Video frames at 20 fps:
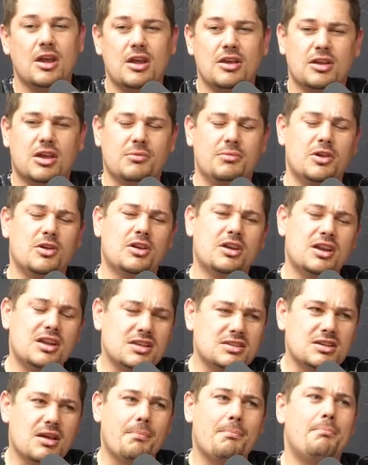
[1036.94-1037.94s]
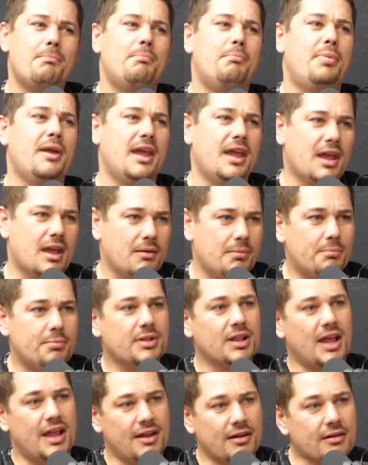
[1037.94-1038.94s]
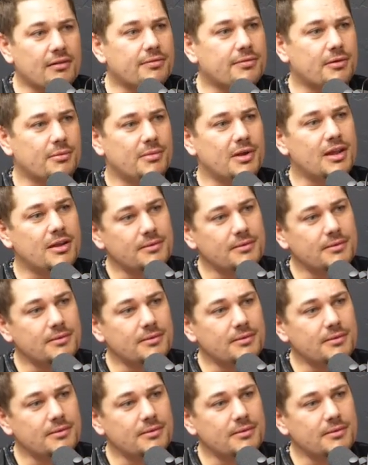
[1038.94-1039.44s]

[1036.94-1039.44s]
community is a big player for me.